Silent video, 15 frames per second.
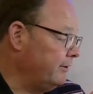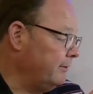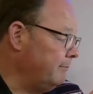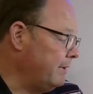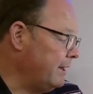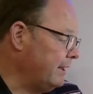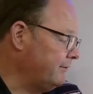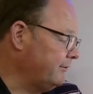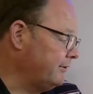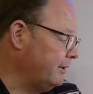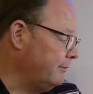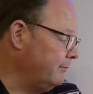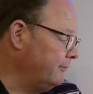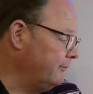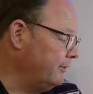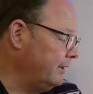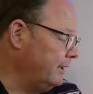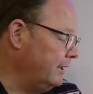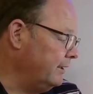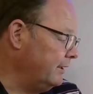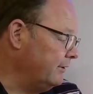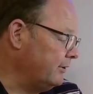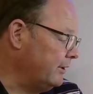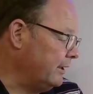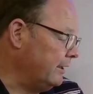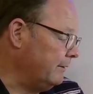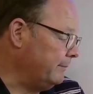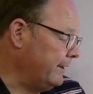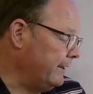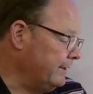The Max comes in at
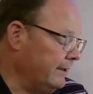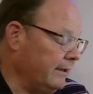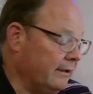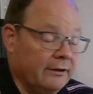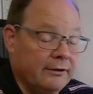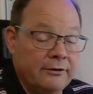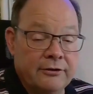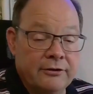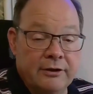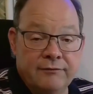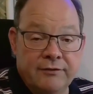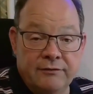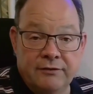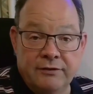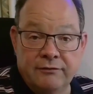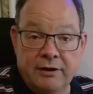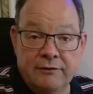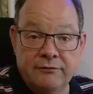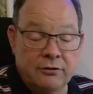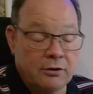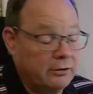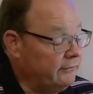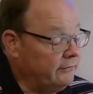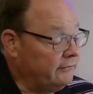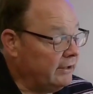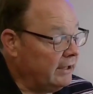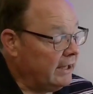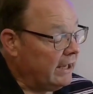a penny under $55,